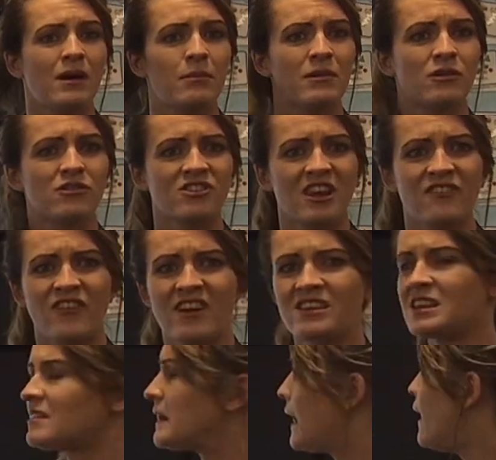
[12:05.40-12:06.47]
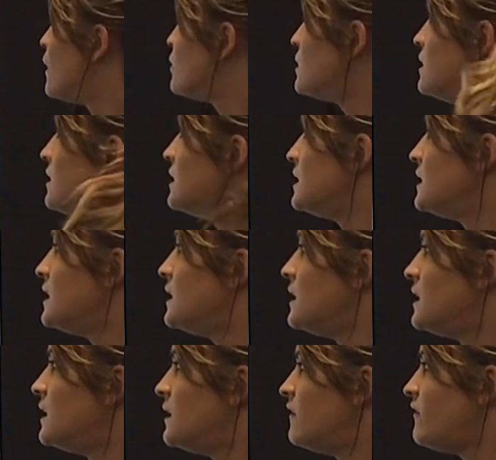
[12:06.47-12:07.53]
milkshake very slow.
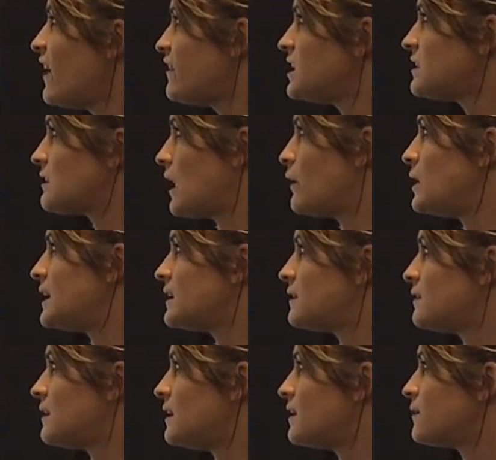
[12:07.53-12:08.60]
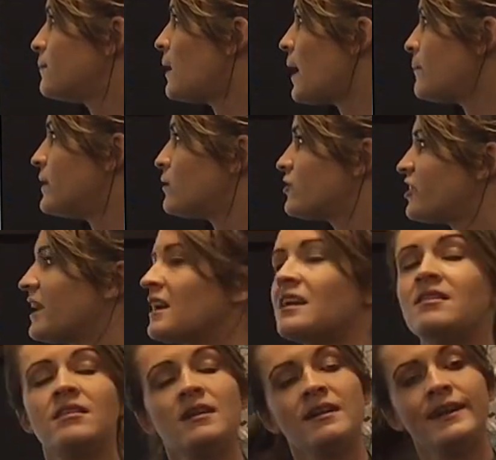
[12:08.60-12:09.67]
Very slowly indeed. My milkshake is
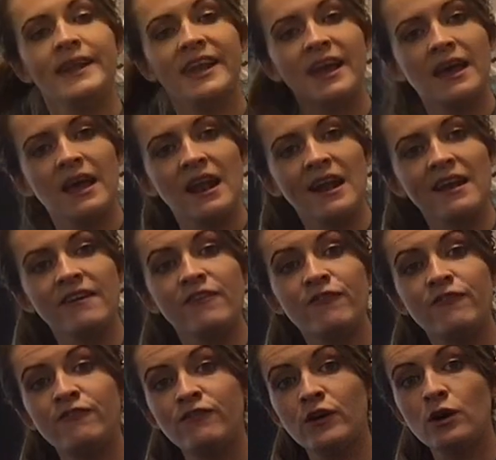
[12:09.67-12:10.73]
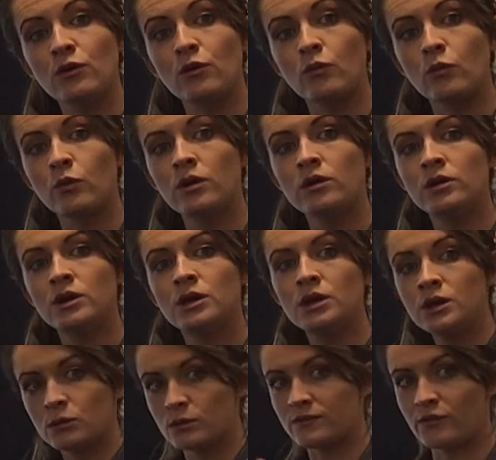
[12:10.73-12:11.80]
nearly full.
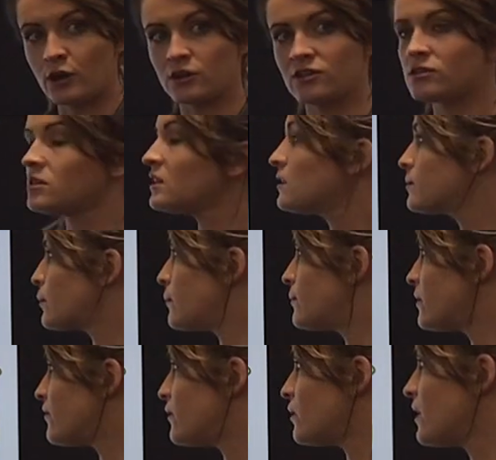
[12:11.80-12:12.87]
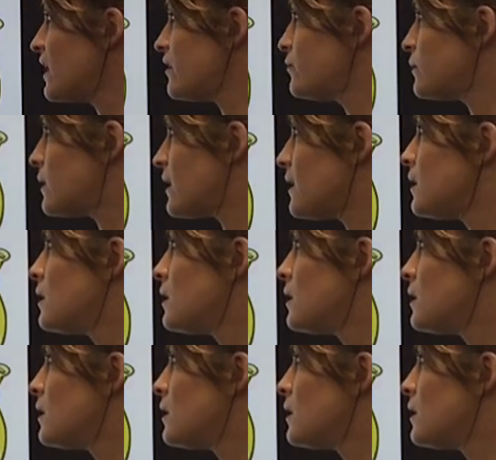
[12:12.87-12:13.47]
We've not done this one before, have we?